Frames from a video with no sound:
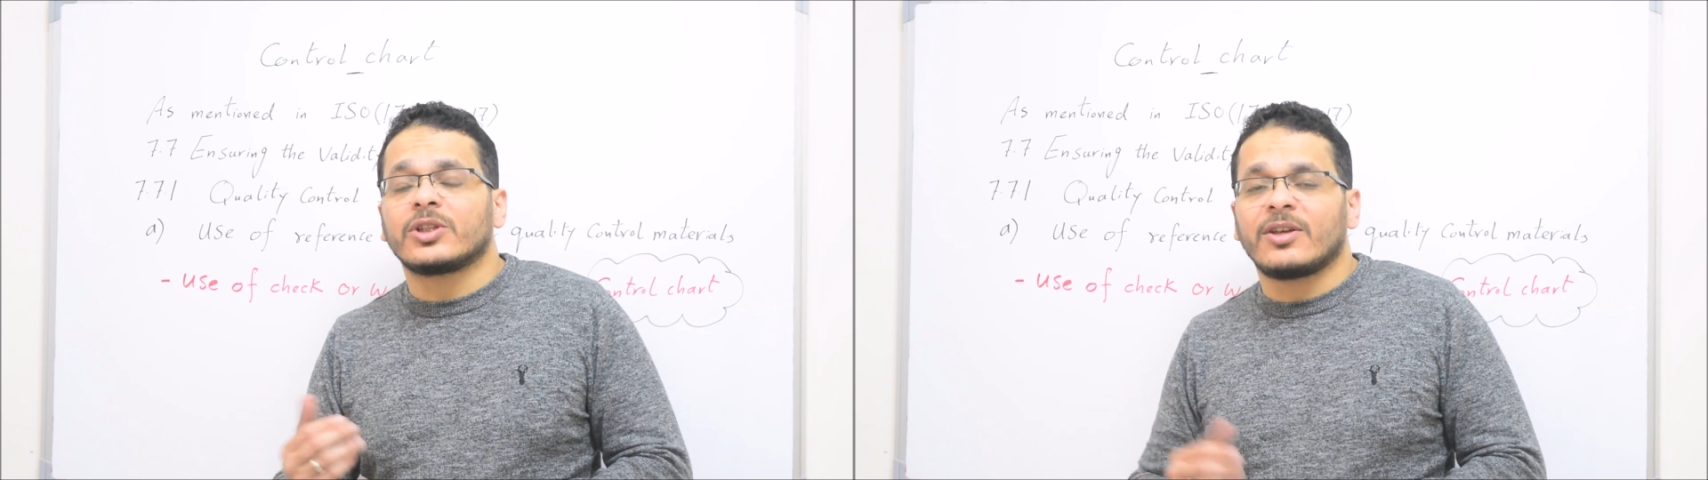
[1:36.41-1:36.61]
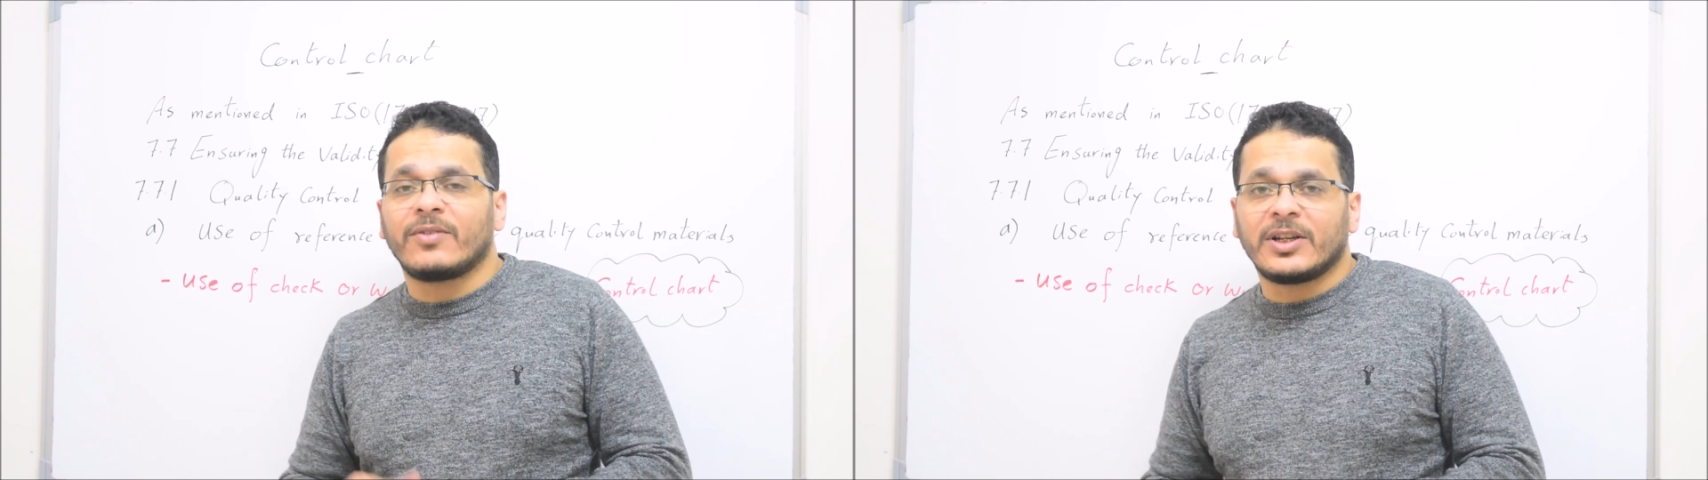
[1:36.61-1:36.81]

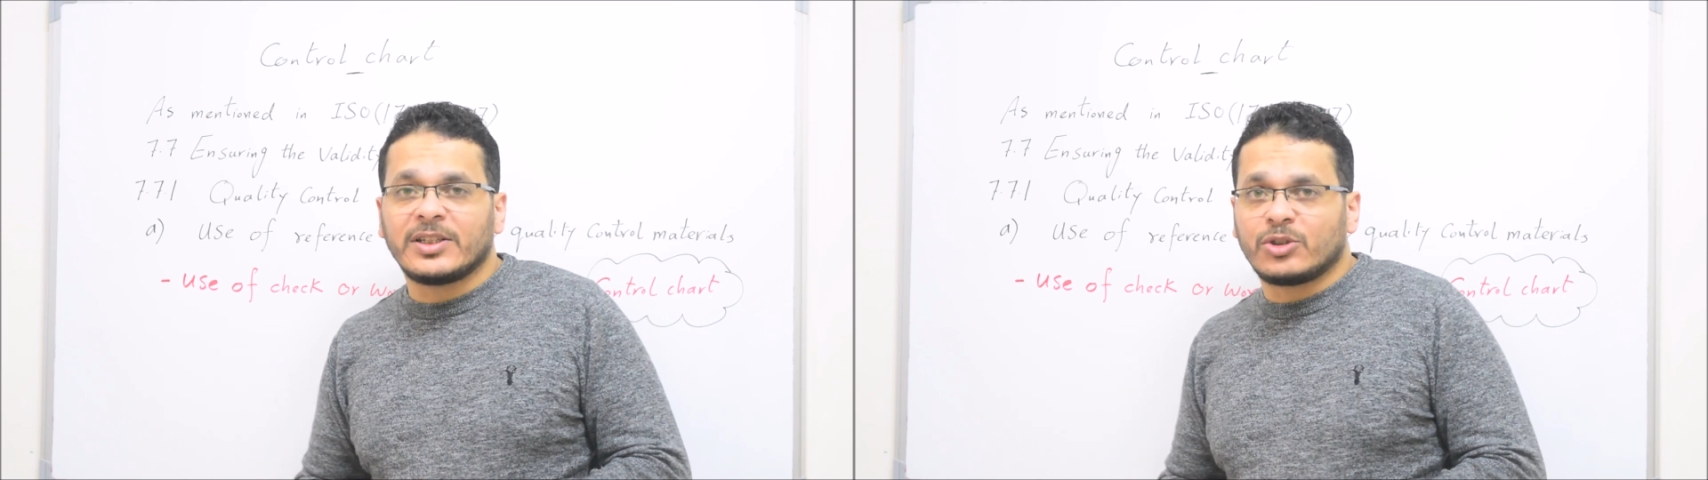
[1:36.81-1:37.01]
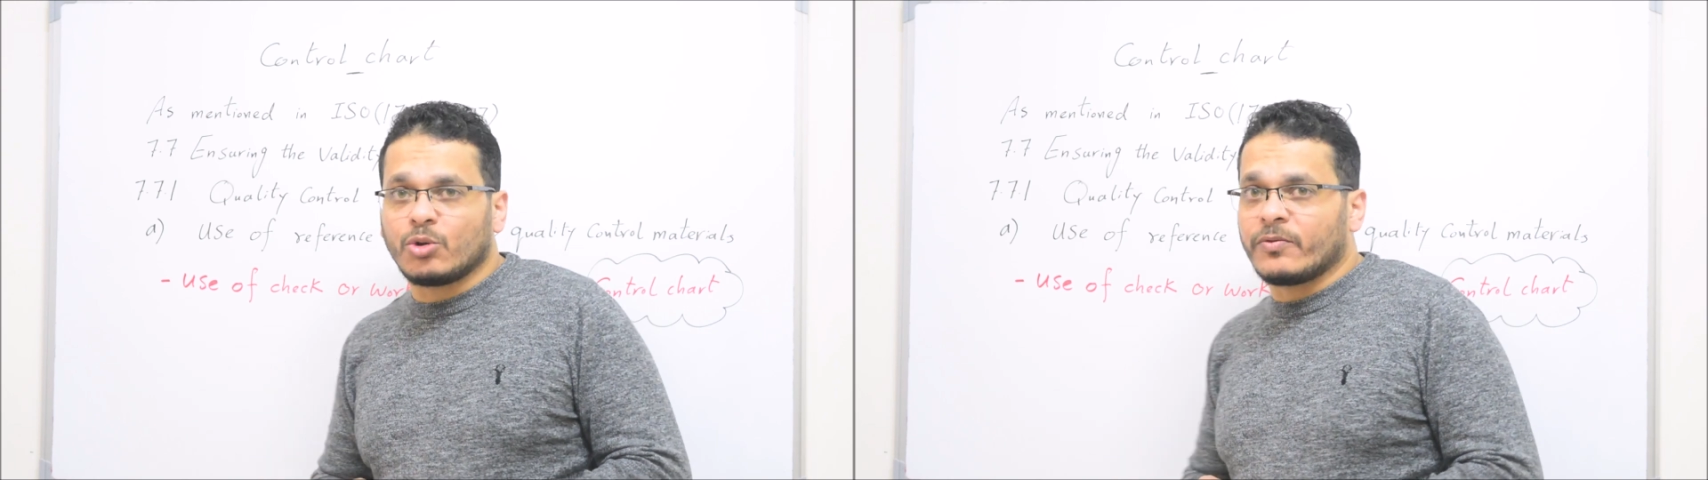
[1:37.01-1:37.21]
the
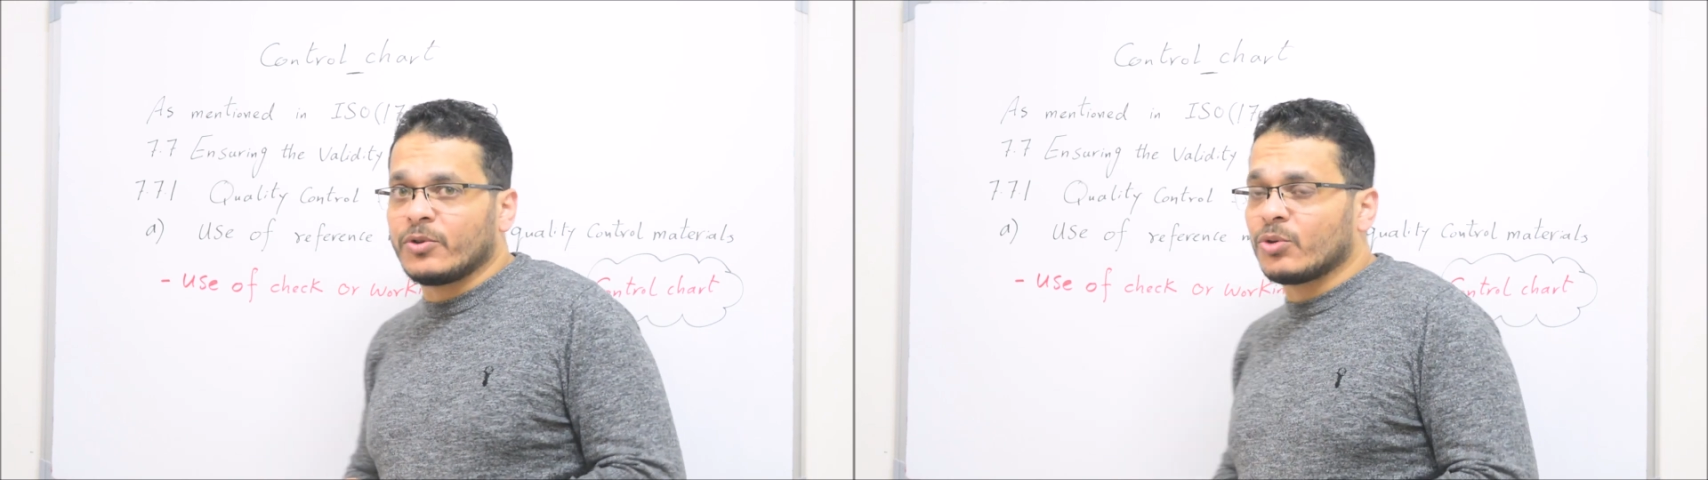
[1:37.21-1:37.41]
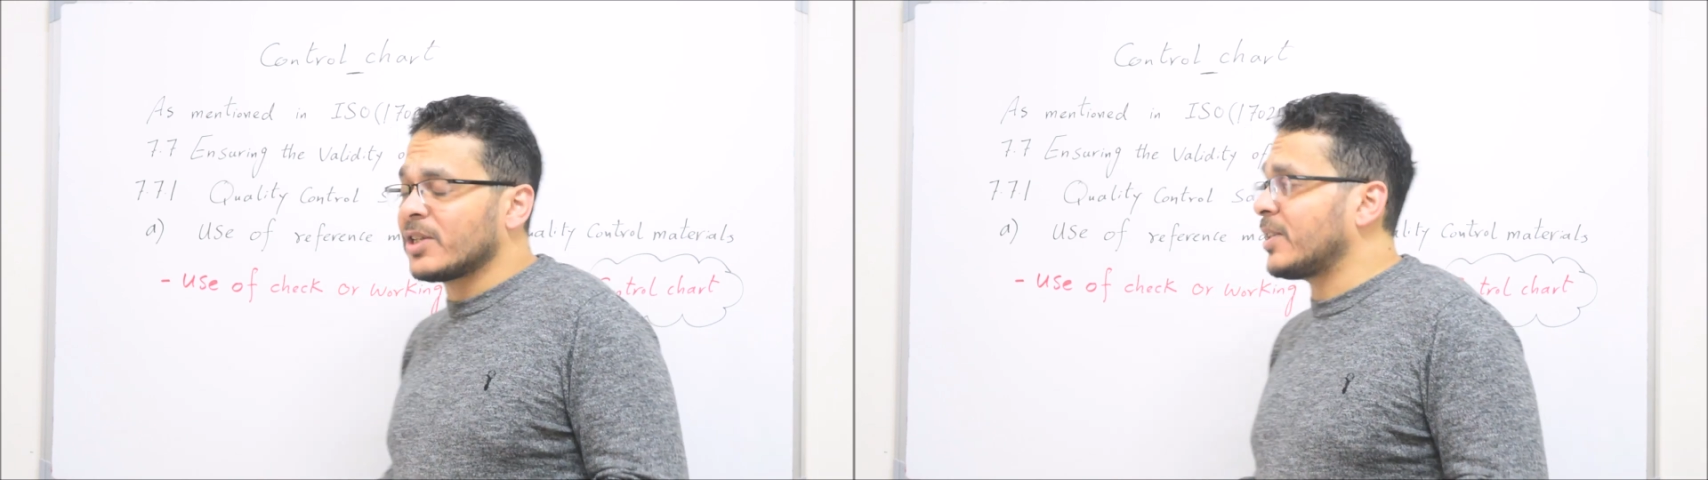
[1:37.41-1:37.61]
validity of your
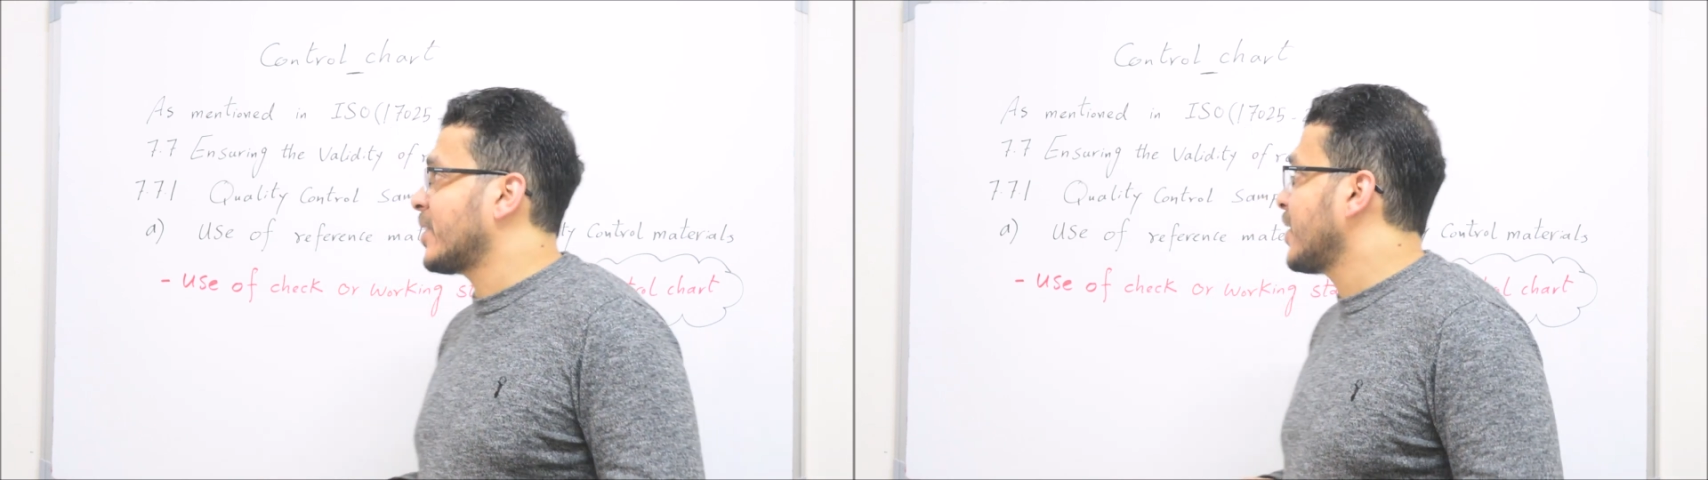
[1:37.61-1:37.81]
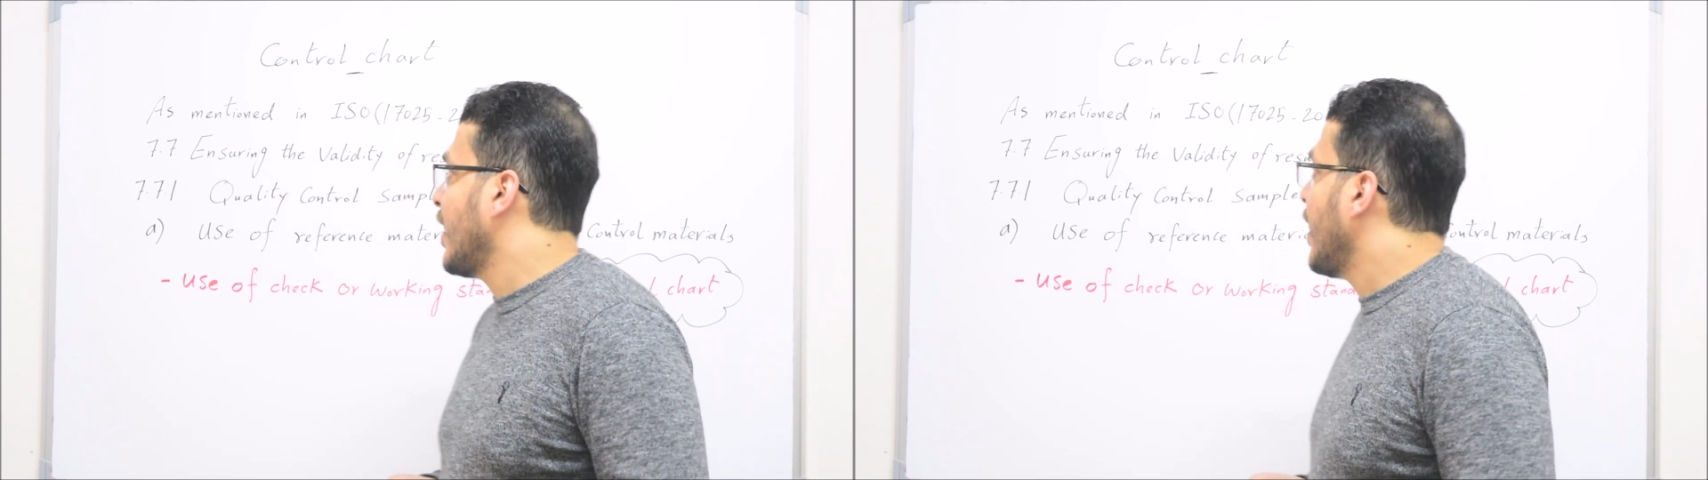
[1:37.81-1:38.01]
results.